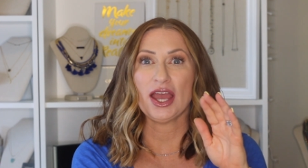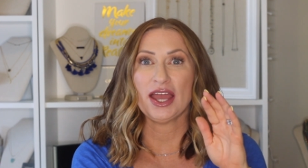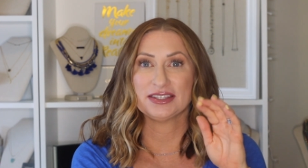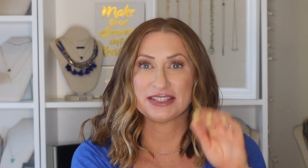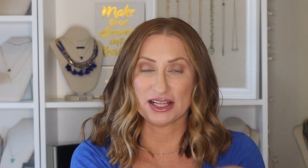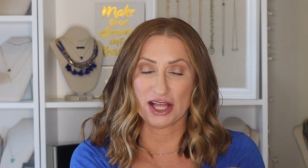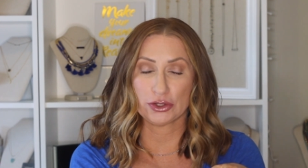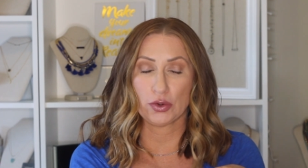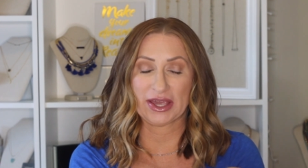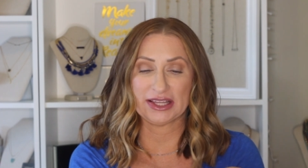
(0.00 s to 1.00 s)
and sell
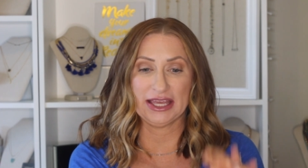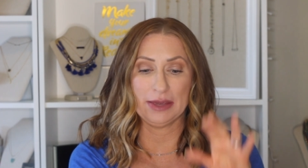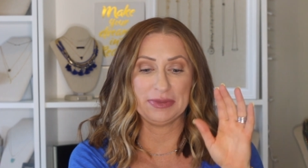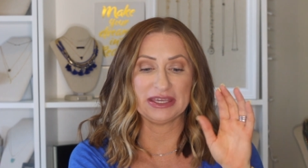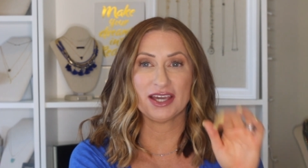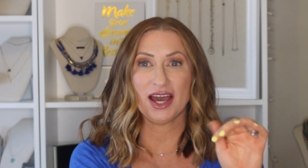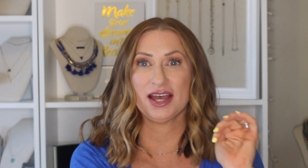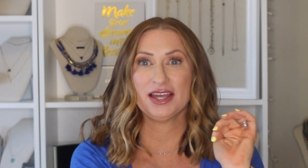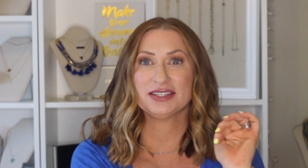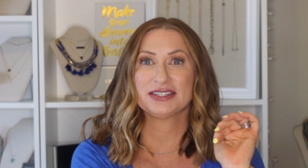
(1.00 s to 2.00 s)
out quickly
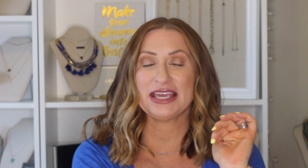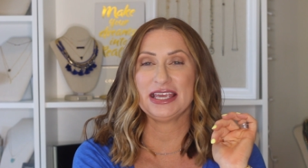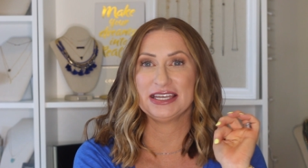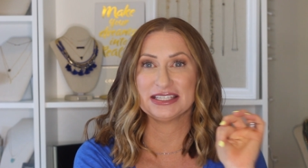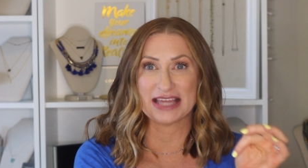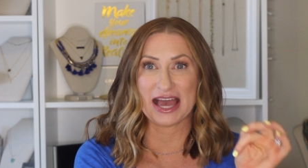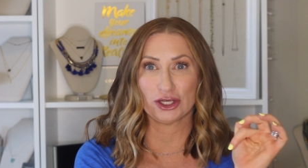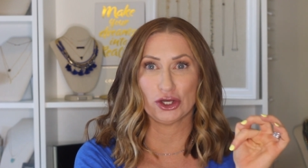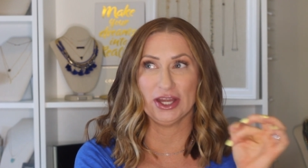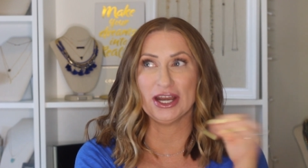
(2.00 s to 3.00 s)
because it is that
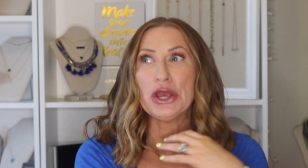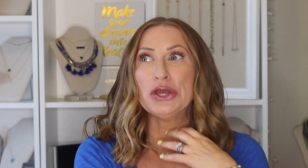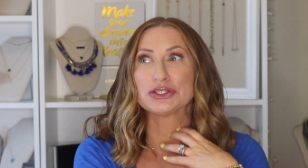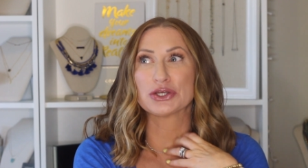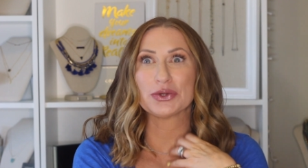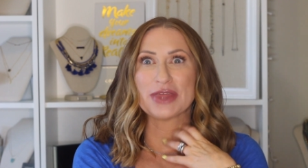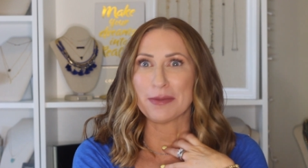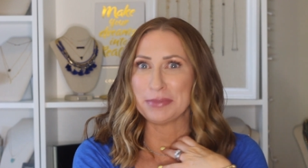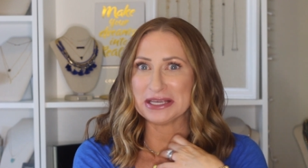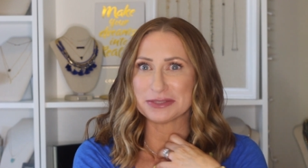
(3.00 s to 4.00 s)
good. So
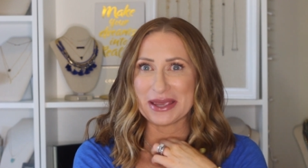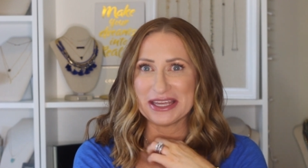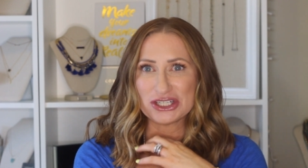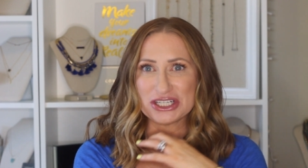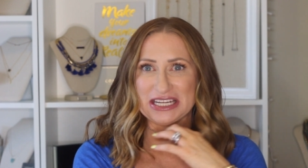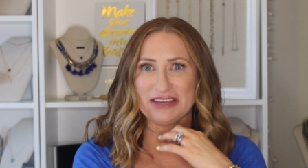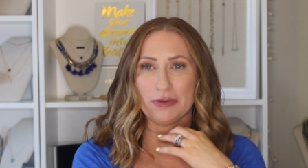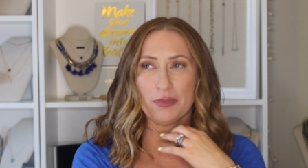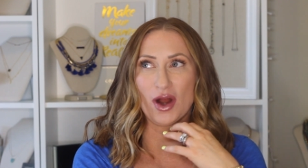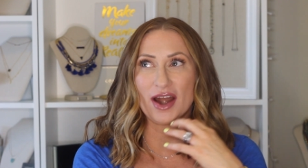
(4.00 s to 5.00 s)
that piqued my interest
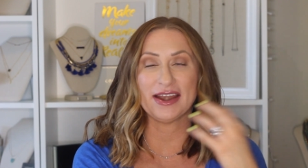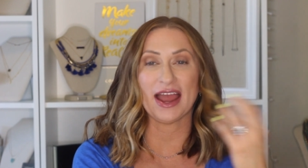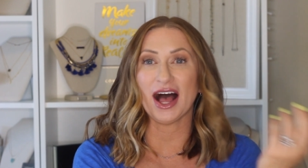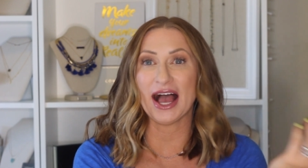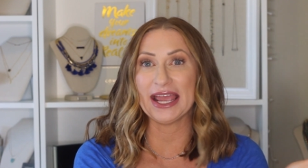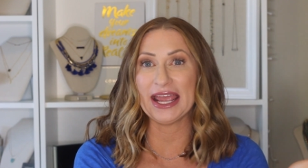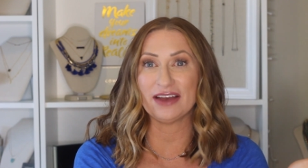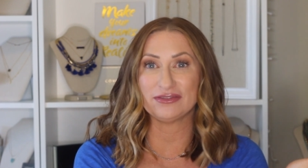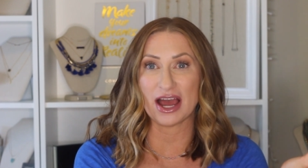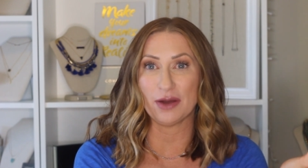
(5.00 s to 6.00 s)
even more. Now I
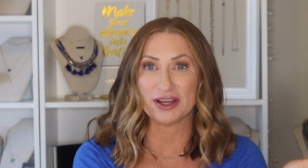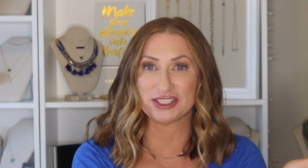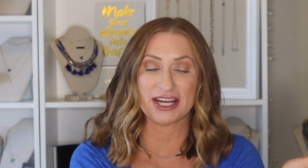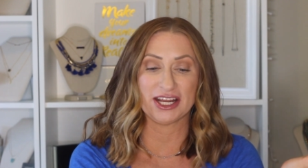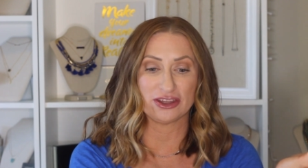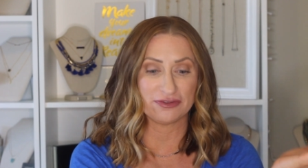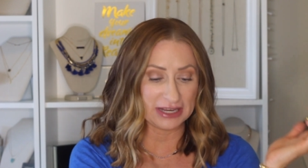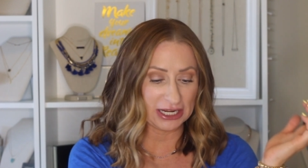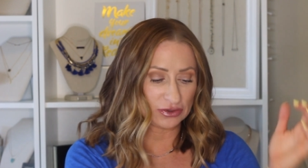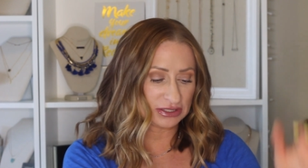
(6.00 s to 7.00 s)
have not watched any other
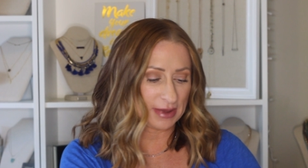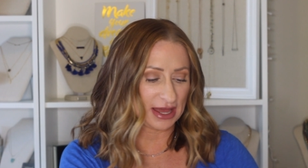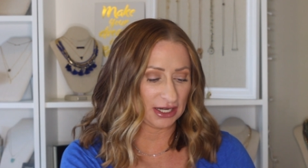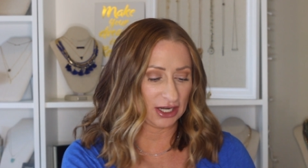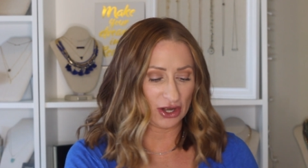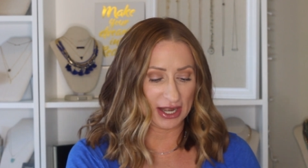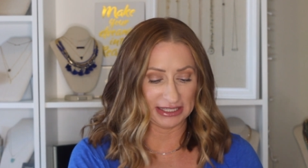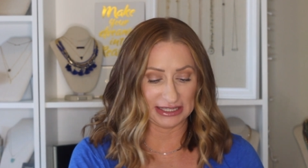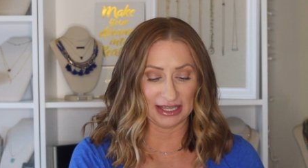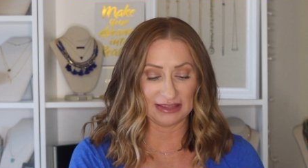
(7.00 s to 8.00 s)
videos about it or
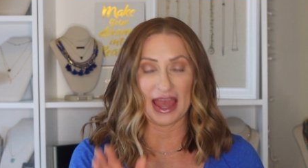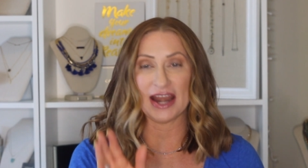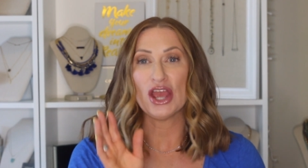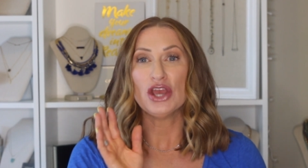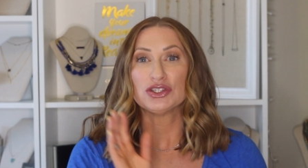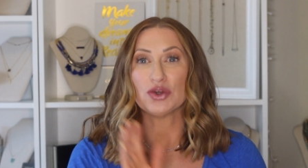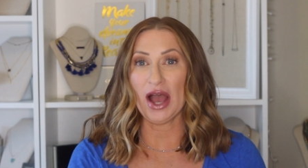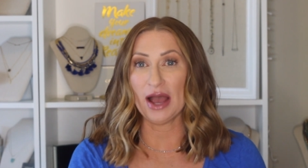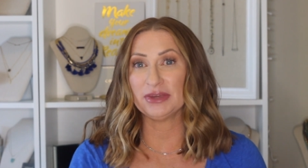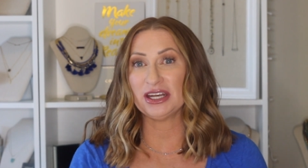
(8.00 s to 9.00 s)
anything like that. So
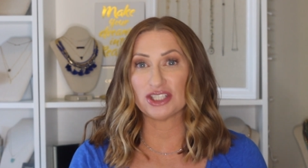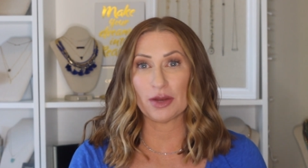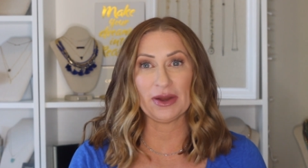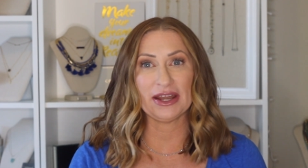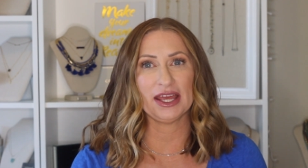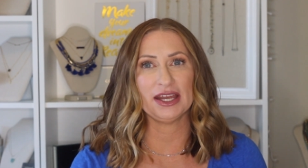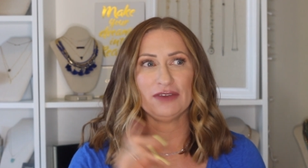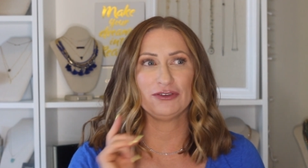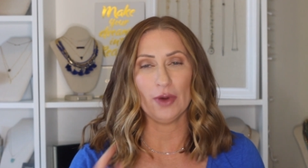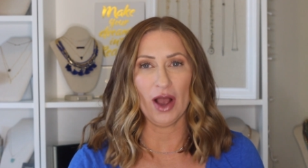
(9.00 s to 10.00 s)
I'm gonna jump right in.
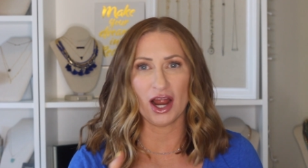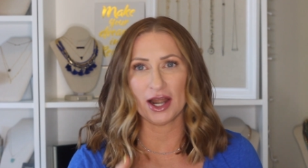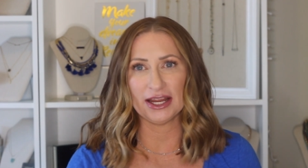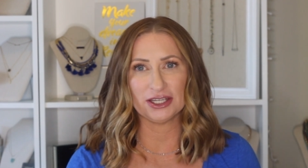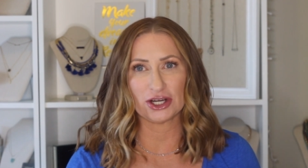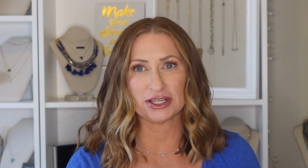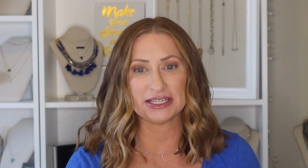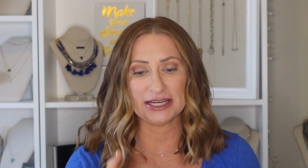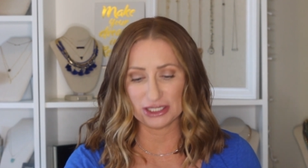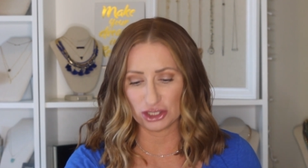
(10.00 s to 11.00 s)
If you are
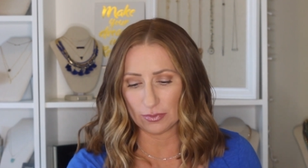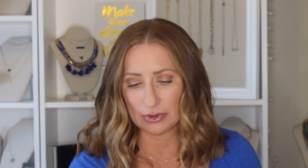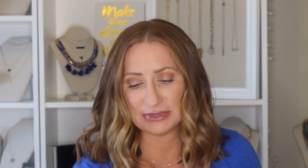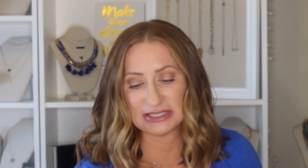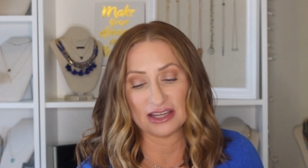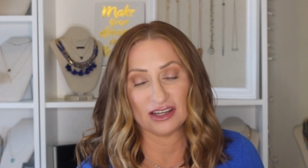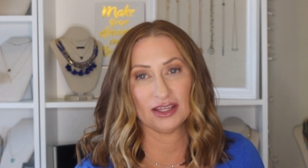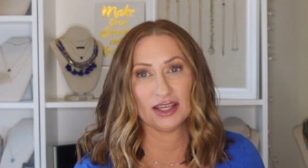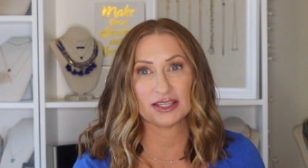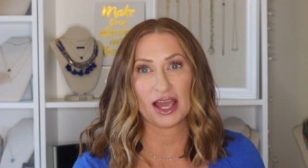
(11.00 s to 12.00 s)
interested and don't wanna miss out on
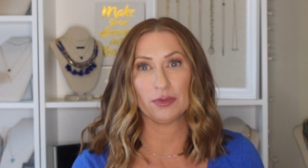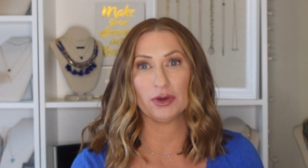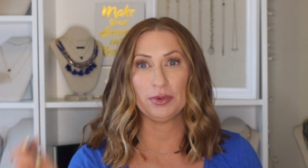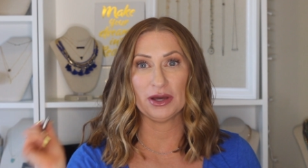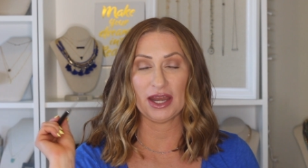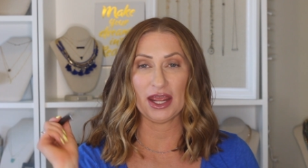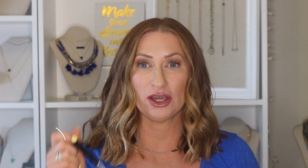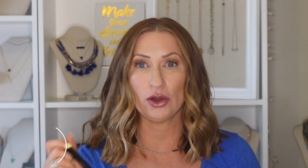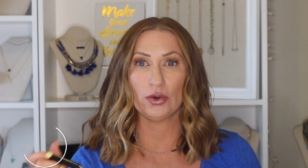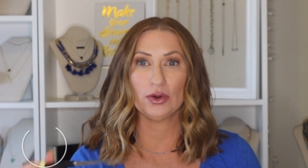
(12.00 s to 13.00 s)
this, I will put a
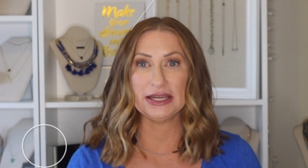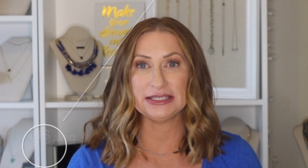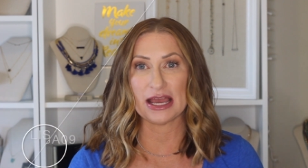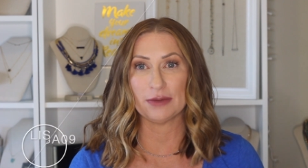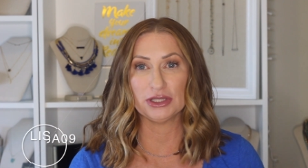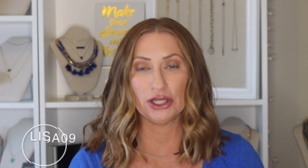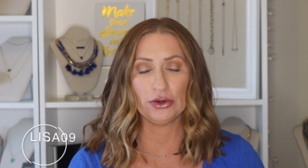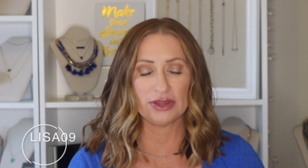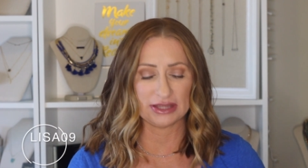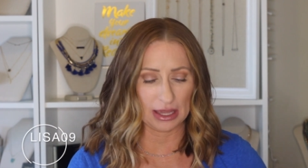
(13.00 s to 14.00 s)
code down
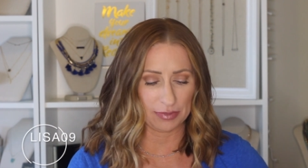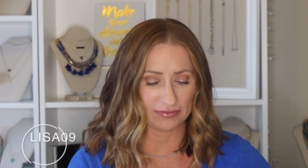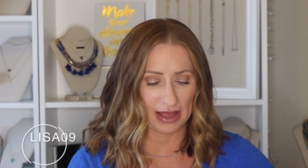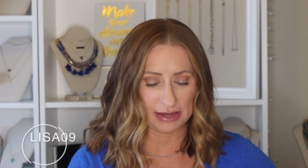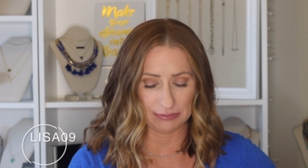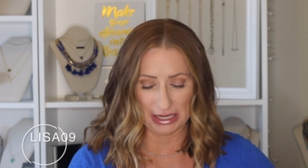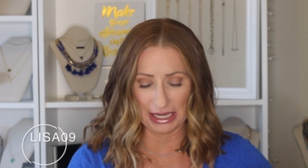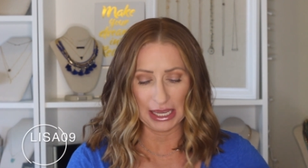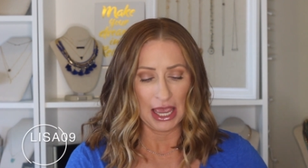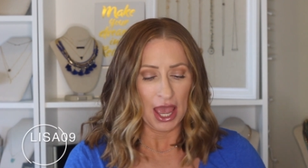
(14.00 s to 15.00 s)
below that they provide me.